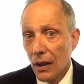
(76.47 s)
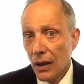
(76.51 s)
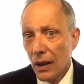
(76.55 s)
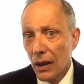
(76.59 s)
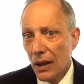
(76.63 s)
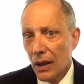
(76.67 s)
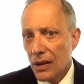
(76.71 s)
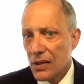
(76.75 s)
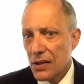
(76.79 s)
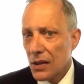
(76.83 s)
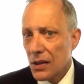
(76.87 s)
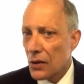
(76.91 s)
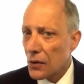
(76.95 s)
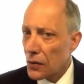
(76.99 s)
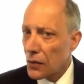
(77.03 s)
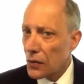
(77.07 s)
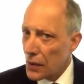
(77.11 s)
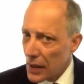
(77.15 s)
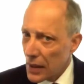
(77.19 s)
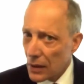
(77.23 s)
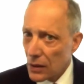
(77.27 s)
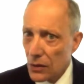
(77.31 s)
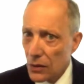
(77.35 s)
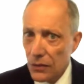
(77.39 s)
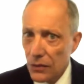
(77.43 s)
It's
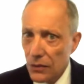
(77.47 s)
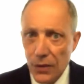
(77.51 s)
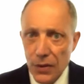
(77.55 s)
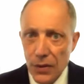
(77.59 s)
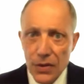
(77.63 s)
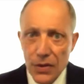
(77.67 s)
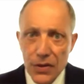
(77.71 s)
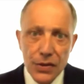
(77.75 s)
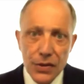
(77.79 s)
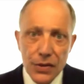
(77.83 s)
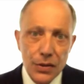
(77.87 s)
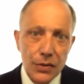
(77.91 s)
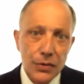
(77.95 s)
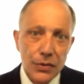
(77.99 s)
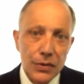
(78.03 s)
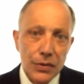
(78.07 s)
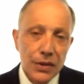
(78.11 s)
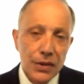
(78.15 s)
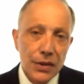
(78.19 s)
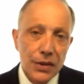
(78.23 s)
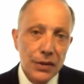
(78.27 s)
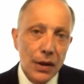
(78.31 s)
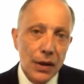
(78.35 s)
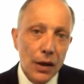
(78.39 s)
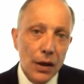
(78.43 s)
critical for a student
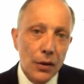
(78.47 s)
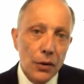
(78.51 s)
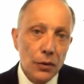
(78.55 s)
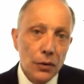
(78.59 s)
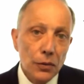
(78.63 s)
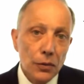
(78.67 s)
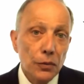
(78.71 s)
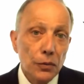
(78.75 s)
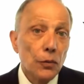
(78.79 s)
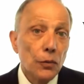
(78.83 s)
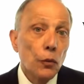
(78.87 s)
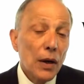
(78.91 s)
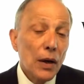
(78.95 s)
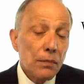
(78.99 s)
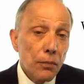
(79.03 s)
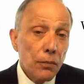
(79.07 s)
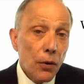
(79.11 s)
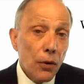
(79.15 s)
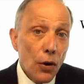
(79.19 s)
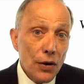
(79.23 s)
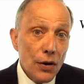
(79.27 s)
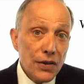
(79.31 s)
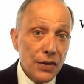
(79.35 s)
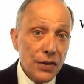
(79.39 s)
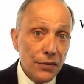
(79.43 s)
to know what
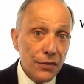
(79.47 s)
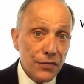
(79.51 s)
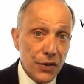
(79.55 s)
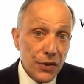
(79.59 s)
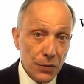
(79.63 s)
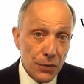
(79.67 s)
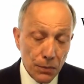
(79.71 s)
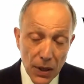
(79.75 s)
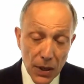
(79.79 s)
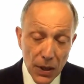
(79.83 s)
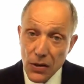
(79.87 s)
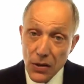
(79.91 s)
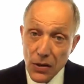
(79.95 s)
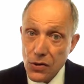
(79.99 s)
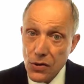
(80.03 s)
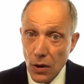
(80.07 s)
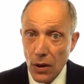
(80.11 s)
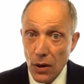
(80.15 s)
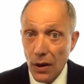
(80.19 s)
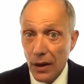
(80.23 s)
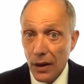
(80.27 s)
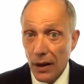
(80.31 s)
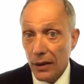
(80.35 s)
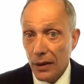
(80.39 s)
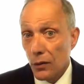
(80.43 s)
parts of speech
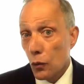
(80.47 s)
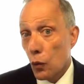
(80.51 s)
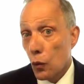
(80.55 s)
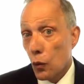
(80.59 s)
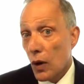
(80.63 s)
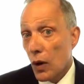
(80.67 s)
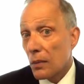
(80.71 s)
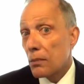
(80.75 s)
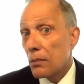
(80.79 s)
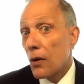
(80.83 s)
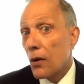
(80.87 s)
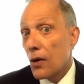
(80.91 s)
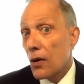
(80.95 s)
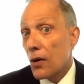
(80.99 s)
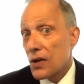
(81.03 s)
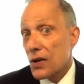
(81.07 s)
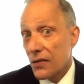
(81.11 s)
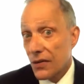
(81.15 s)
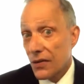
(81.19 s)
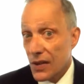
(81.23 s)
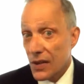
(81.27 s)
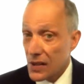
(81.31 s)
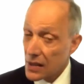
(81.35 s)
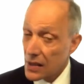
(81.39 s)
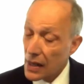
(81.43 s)
are and what parts of
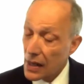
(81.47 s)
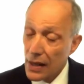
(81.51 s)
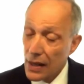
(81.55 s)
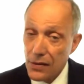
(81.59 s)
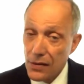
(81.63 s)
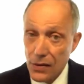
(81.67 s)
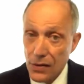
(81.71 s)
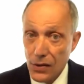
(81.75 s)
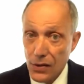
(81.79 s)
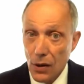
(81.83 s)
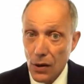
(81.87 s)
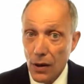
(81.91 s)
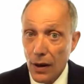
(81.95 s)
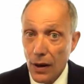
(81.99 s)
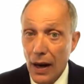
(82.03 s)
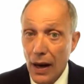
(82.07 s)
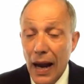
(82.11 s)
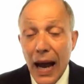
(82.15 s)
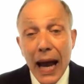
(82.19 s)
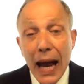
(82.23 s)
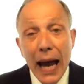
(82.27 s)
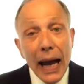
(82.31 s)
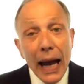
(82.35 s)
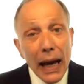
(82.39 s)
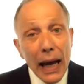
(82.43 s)
a sentence are,
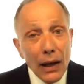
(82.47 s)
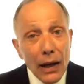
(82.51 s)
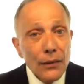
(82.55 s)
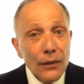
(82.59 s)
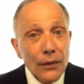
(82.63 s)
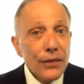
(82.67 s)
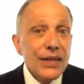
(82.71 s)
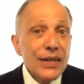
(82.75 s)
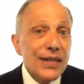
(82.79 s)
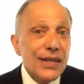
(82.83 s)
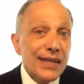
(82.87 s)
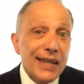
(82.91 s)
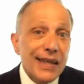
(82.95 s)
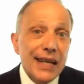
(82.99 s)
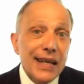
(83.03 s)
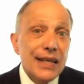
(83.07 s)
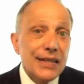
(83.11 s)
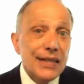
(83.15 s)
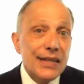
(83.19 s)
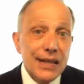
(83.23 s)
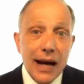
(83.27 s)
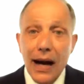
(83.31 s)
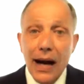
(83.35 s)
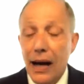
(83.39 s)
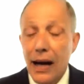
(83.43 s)
how these
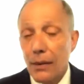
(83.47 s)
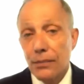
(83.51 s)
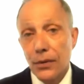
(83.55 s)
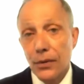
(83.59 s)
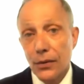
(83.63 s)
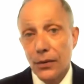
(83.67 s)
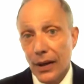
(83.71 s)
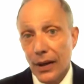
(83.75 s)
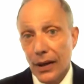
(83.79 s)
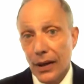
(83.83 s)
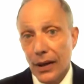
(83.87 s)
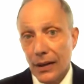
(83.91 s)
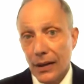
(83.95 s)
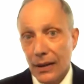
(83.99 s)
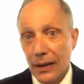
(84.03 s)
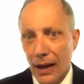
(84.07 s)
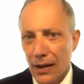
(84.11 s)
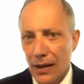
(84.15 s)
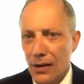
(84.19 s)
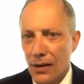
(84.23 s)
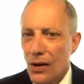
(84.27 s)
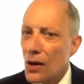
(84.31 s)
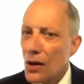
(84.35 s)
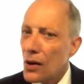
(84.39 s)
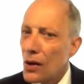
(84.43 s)
things operate,
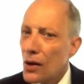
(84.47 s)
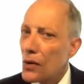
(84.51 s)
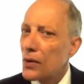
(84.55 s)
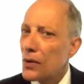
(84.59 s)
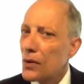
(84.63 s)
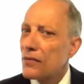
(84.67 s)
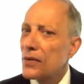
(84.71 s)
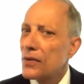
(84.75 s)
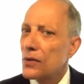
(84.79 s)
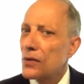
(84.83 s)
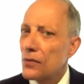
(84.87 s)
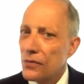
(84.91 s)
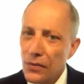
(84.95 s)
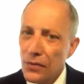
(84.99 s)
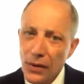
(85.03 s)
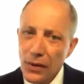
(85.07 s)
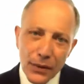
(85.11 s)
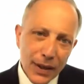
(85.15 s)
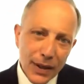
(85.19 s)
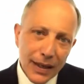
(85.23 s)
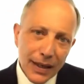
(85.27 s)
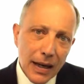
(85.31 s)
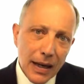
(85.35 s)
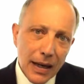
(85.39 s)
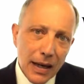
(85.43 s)
and know and feel
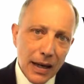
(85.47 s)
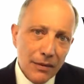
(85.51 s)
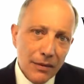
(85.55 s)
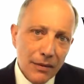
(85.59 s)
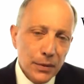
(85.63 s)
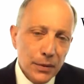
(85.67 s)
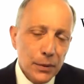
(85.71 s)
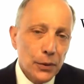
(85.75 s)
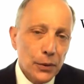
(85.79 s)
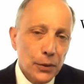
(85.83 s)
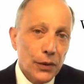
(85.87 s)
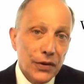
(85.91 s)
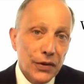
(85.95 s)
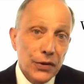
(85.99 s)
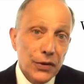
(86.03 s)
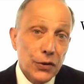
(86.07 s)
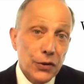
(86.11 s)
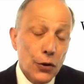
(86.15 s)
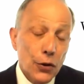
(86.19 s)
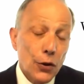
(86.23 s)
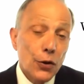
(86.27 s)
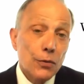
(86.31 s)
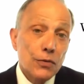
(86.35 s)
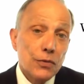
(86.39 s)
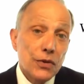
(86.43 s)
very comfortable with
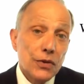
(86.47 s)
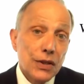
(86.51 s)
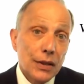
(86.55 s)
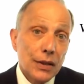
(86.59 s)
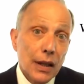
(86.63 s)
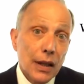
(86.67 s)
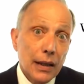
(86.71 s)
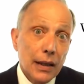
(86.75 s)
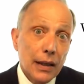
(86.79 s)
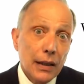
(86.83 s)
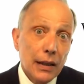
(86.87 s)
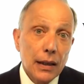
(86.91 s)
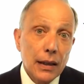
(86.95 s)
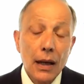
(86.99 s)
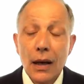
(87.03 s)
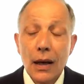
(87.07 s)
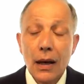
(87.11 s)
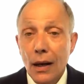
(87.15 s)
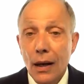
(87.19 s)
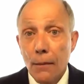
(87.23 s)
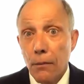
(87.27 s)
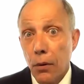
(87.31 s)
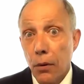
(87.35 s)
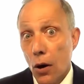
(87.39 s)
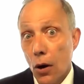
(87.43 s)
terms like
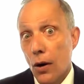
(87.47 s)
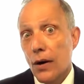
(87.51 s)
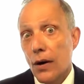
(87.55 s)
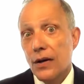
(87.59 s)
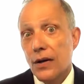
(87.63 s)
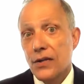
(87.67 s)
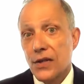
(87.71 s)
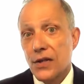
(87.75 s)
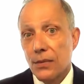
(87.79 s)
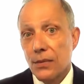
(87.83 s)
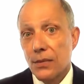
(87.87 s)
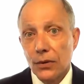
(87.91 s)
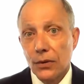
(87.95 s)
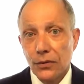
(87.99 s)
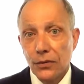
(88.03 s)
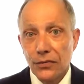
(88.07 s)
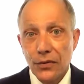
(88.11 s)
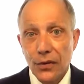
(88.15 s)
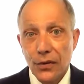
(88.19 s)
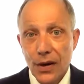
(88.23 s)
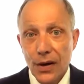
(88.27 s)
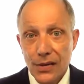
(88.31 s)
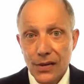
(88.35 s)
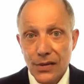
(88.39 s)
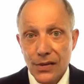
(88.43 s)
participle
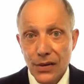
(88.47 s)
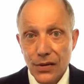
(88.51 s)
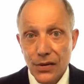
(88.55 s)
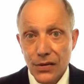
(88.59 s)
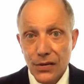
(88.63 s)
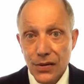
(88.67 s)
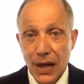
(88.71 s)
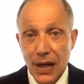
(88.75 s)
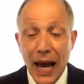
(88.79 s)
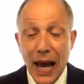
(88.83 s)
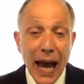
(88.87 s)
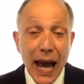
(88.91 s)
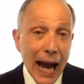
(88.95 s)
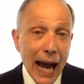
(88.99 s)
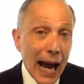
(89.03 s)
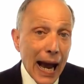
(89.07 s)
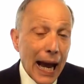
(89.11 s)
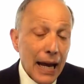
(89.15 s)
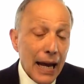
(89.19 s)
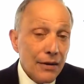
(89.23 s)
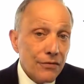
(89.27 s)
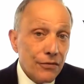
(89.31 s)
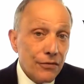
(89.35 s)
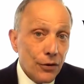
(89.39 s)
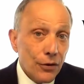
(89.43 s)
phrases,
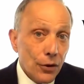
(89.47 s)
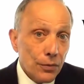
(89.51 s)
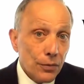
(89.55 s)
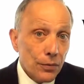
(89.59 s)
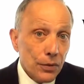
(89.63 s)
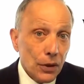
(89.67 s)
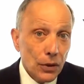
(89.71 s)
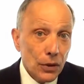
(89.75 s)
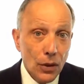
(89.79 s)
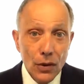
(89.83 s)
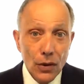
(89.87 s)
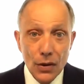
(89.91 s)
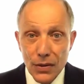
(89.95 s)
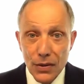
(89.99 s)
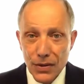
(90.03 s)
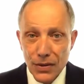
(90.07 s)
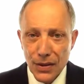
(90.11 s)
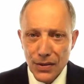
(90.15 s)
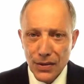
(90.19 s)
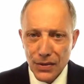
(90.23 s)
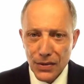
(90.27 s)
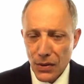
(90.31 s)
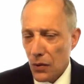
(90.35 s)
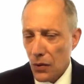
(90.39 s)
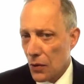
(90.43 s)
adverb
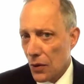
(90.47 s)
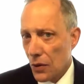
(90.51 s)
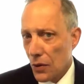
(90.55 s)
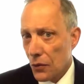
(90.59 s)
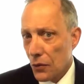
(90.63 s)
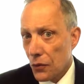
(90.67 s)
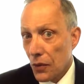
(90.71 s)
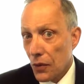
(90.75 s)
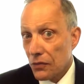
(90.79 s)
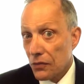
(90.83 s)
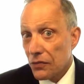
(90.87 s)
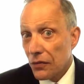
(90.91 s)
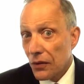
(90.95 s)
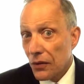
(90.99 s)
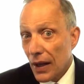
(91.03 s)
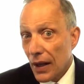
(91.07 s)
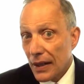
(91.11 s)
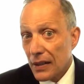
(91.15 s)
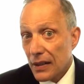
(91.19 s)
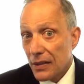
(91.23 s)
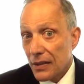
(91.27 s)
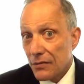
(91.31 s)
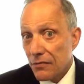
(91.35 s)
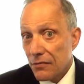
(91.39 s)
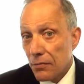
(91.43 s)
clauses, or
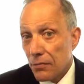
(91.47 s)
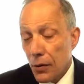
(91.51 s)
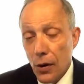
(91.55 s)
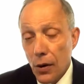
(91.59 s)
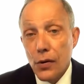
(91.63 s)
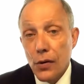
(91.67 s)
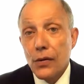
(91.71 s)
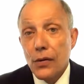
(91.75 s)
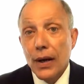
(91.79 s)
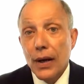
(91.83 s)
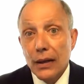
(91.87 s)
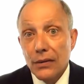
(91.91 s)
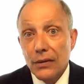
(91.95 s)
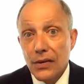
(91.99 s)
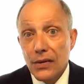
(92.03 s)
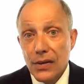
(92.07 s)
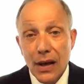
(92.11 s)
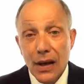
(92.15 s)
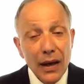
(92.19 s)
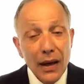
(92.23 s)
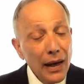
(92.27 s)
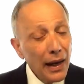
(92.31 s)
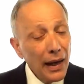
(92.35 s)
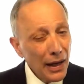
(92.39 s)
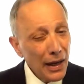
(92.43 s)
reflective pronouns,
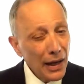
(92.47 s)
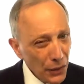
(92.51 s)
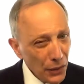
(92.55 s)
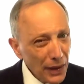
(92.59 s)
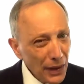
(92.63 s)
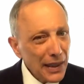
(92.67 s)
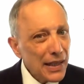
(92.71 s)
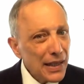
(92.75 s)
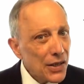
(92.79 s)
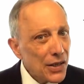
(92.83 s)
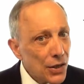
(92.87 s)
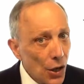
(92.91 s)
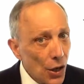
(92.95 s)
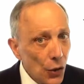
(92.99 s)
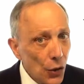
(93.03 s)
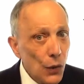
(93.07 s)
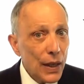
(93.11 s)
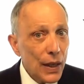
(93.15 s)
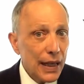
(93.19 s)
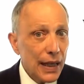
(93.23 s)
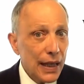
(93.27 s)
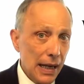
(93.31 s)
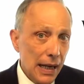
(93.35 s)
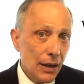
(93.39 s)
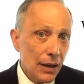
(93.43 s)
and really
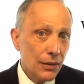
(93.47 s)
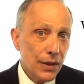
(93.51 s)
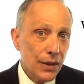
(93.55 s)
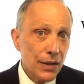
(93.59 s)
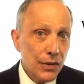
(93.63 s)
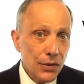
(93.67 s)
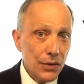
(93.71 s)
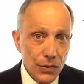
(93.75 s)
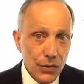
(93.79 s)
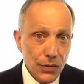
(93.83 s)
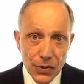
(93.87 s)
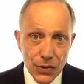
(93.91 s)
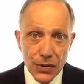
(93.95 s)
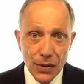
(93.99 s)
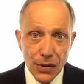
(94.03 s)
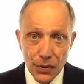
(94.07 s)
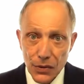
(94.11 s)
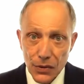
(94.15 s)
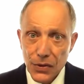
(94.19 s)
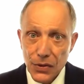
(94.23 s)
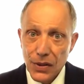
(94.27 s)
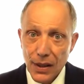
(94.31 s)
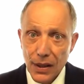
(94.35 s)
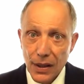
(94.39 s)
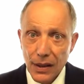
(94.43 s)
knowing how to use
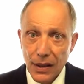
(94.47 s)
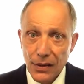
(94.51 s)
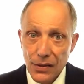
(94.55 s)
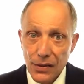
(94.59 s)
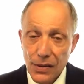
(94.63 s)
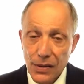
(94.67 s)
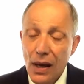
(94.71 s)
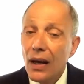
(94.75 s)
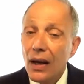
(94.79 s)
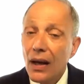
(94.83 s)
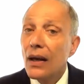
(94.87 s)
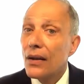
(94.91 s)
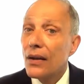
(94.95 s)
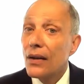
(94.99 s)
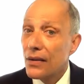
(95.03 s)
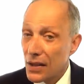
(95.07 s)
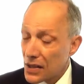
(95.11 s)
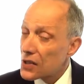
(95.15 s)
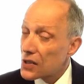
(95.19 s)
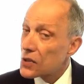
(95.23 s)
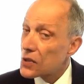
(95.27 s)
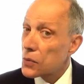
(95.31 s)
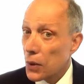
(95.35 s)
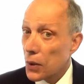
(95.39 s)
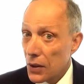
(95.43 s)
those things.
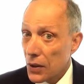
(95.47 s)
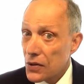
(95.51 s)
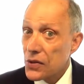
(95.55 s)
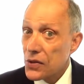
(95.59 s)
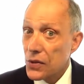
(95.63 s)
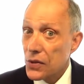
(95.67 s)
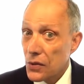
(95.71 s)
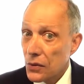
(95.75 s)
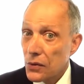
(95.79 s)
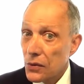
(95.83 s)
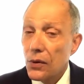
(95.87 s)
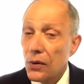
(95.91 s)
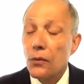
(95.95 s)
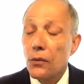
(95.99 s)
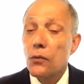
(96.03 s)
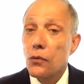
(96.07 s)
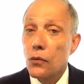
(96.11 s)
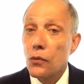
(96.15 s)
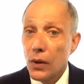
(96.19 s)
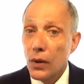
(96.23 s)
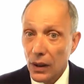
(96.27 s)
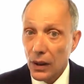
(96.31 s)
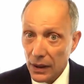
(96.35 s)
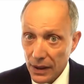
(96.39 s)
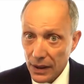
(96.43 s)
This is where a student
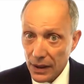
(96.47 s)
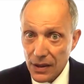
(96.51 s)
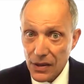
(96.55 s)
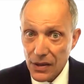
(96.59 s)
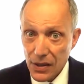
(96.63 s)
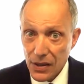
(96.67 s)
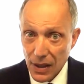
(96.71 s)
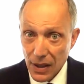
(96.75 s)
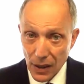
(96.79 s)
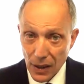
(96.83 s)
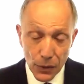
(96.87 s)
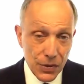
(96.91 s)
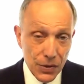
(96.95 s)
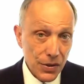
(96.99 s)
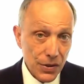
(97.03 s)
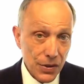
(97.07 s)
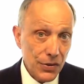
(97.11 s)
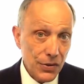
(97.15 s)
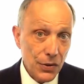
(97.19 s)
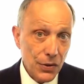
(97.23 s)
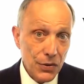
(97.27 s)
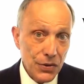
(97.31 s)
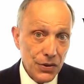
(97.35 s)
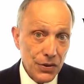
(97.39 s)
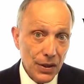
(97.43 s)
really
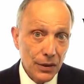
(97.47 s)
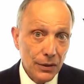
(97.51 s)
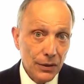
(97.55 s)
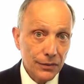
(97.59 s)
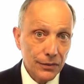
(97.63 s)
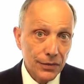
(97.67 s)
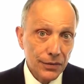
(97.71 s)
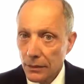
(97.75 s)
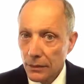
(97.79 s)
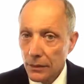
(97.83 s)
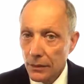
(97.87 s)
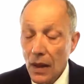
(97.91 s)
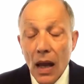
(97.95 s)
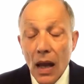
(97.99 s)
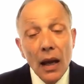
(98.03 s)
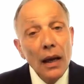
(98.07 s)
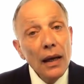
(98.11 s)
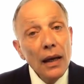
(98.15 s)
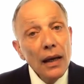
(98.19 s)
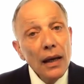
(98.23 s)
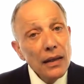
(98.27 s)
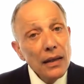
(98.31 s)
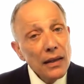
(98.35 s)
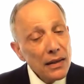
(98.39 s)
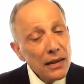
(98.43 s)
distinguishes herself.
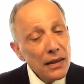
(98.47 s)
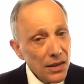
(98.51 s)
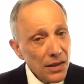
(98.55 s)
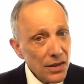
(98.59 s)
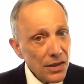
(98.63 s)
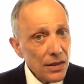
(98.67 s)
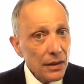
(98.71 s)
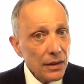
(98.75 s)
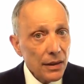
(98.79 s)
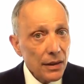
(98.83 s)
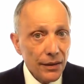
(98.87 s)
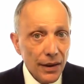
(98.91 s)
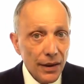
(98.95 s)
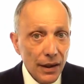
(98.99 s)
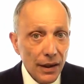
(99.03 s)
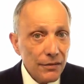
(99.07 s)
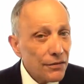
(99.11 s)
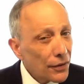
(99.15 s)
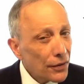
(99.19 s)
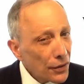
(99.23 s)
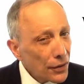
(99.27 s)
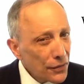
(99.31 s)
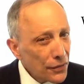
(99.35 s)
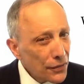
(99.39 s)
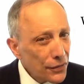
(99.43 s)
In addition to that,
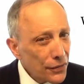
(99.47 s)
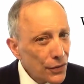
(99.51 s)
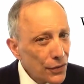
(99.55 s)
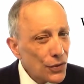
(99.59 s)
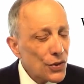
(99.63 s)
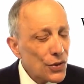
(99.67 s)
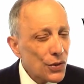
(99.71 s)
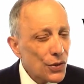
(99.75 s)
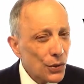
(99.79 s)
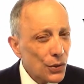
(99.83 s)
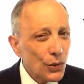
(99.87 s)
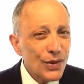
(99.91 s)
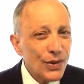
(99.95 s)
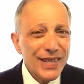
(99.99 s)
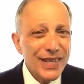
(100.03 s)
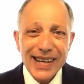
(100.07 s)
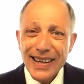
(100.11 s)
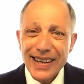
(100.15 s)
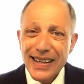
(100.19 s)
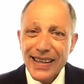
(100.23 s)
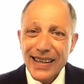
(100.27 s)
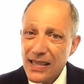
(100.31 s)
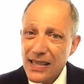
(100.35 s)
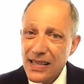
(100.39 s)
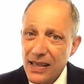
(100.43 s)
very few schools
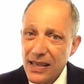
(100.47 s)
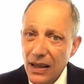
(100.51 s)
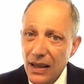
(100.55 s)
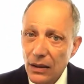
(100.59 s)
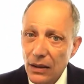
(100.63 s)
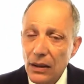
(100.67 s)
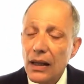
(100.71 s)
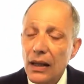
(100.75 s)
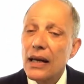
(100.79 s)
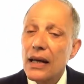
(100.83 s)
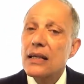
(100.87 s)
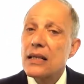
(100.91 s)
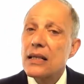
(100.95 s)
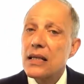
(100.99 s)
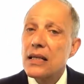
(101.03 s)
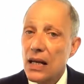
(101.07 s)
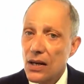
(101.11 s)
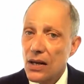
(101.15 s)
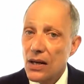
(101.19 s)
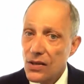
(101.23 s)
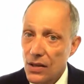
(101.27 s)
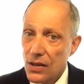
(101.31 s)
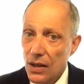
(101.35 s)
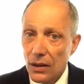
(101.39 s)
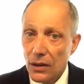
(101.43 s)
excel at
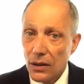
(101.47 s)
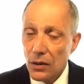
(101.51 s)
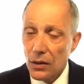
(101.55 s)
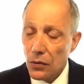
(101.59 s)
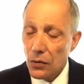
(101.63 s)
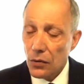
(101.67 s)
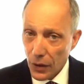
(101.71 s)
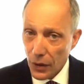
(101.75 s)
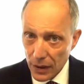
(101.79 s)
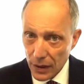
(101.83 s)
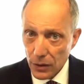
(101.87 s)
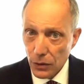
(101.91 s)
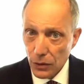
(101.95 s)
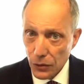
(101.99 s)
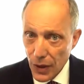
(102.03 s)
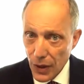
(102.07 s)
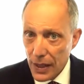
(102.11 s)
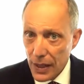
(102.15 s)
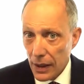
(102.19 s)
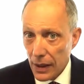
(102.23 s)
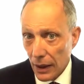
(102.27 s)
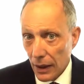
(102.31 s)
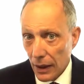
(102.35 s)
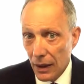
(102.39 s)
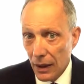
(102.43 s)
teaching critical
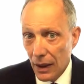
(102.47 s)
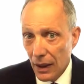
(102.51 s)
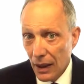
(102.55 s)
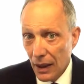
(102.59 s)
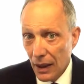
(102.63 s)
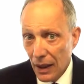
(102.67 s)
reading.